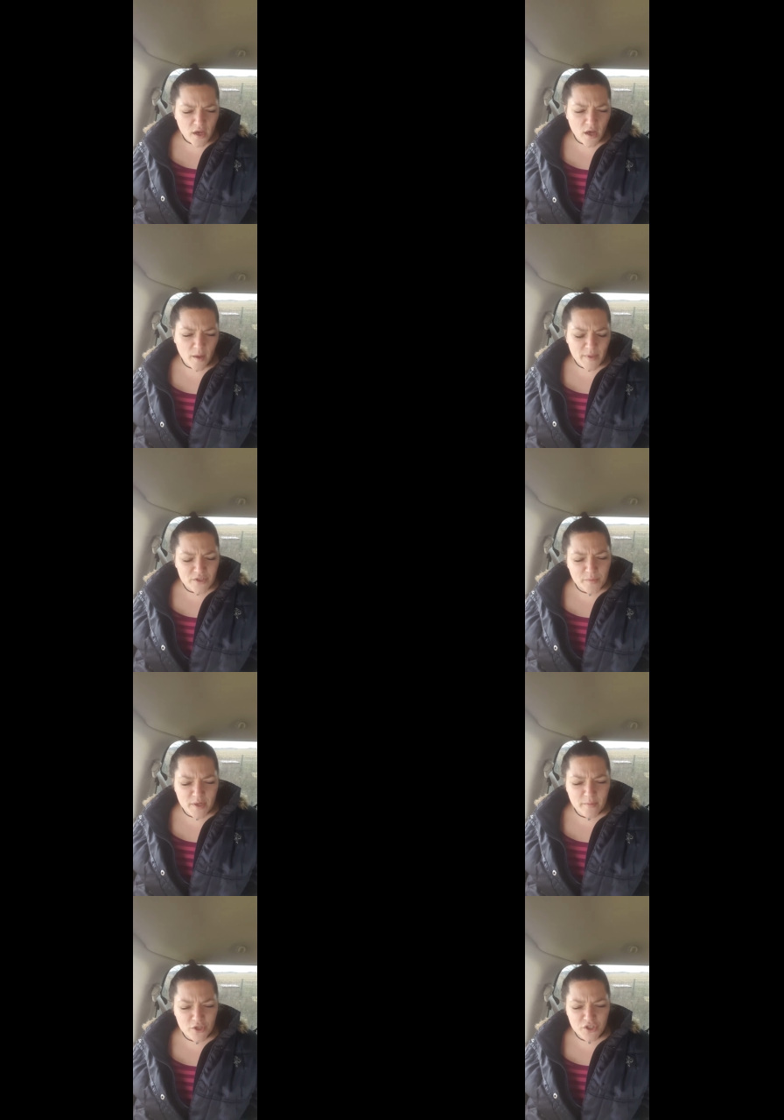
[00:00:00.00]
that's
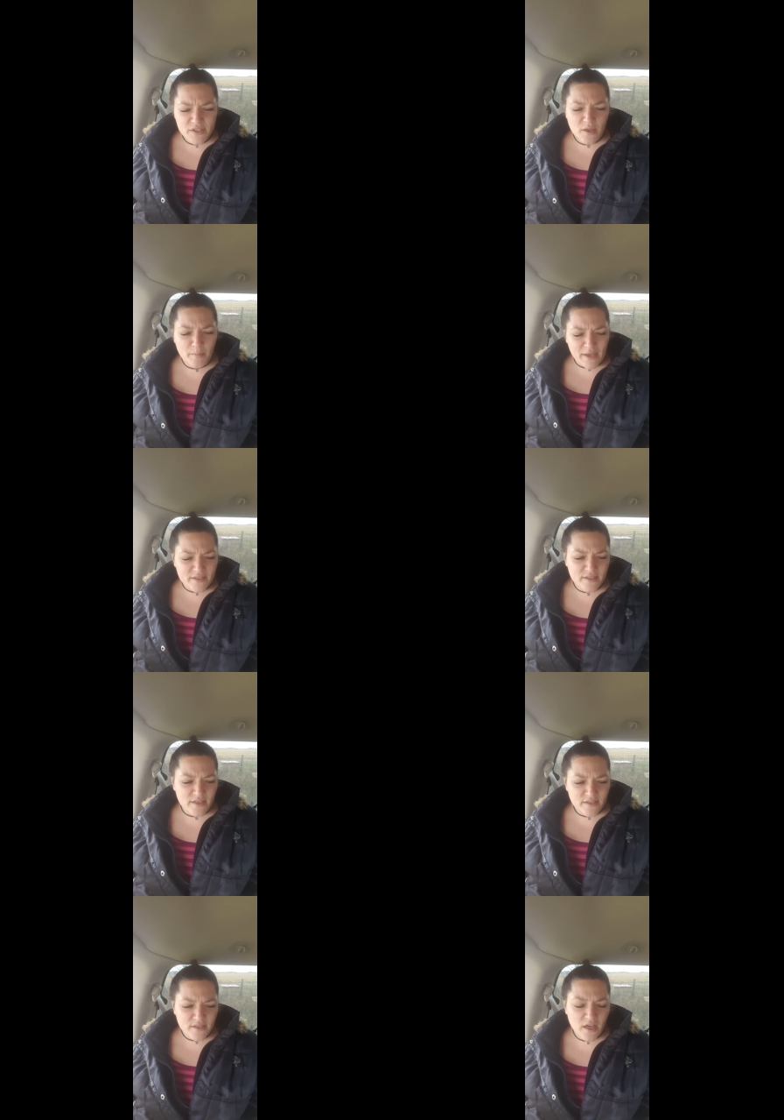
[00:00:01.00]
pretty much just the
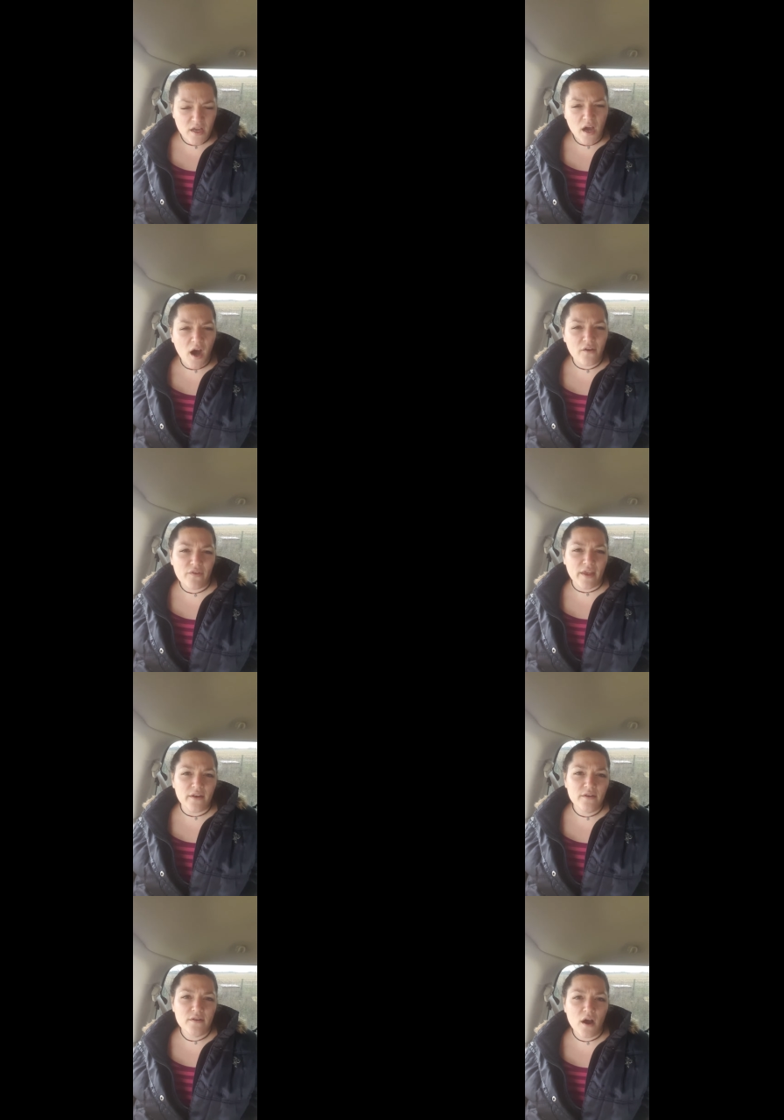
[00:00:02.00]
basis of
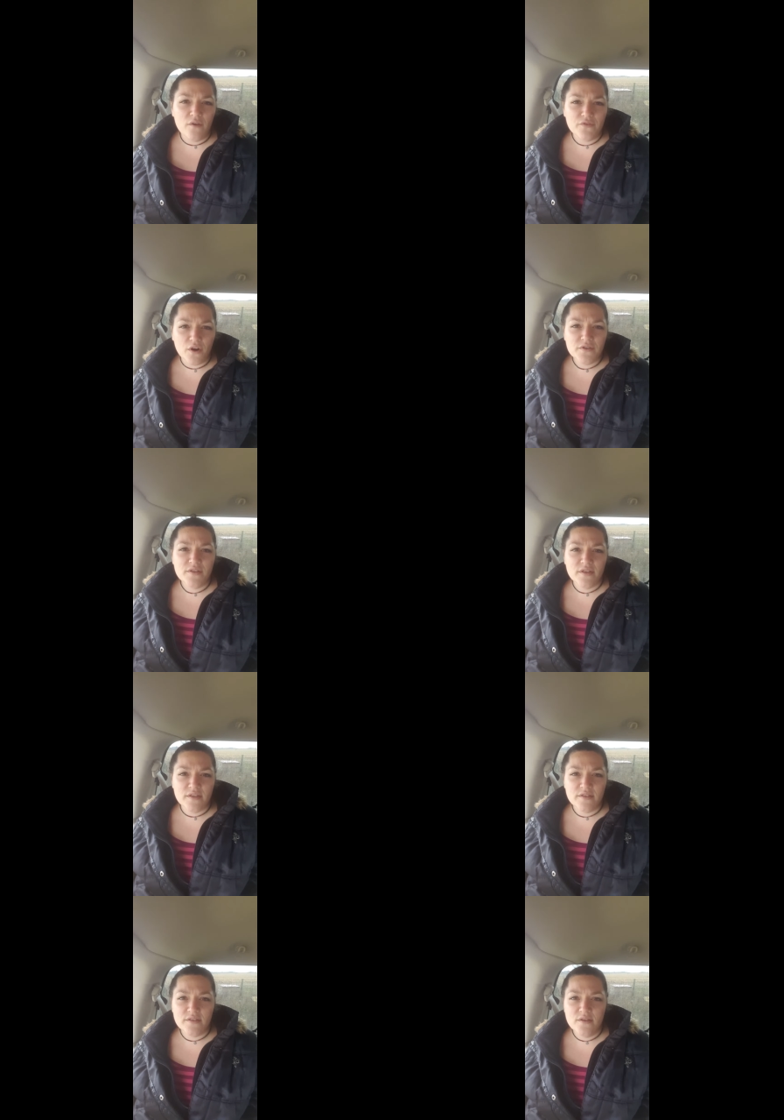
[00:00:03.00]
it, of
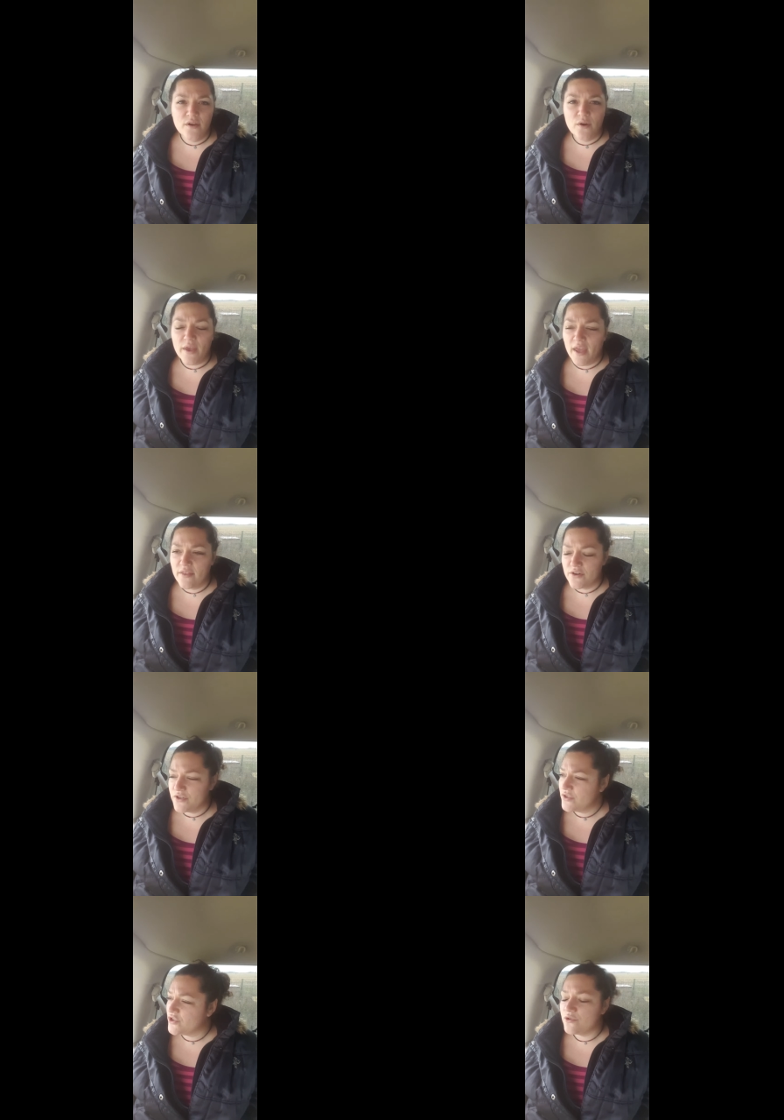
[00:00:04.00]
narcissists. Okay, they're
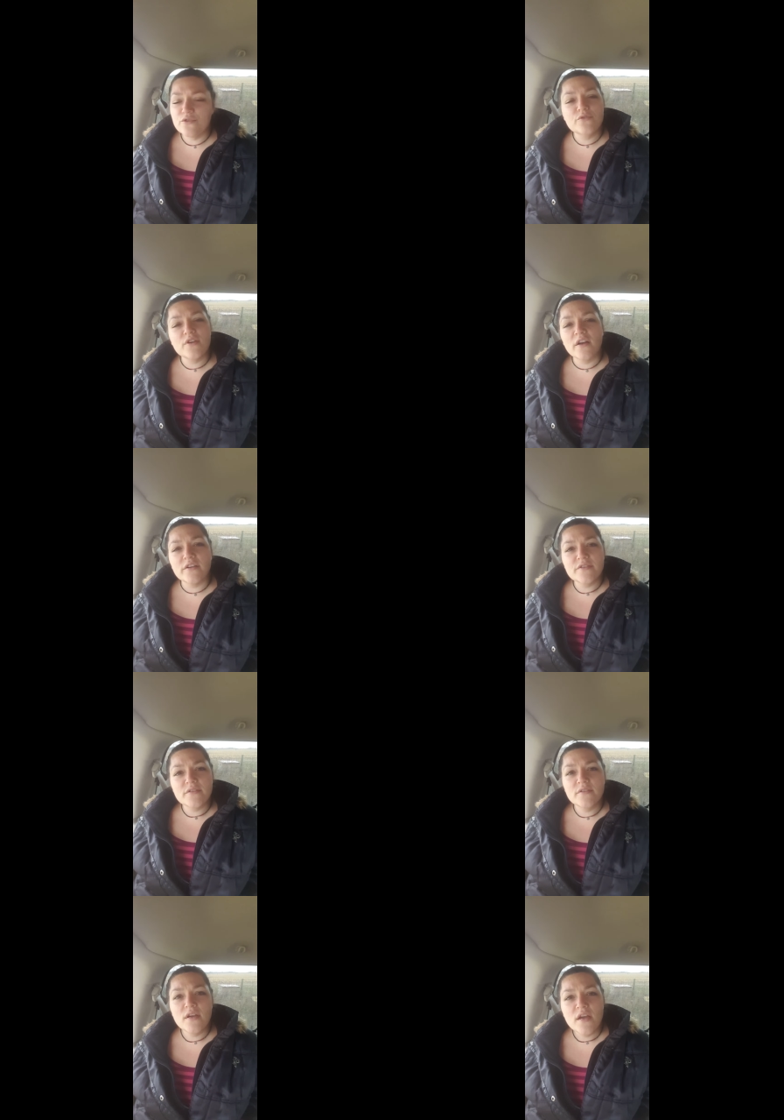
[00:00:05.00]
just juju suckers.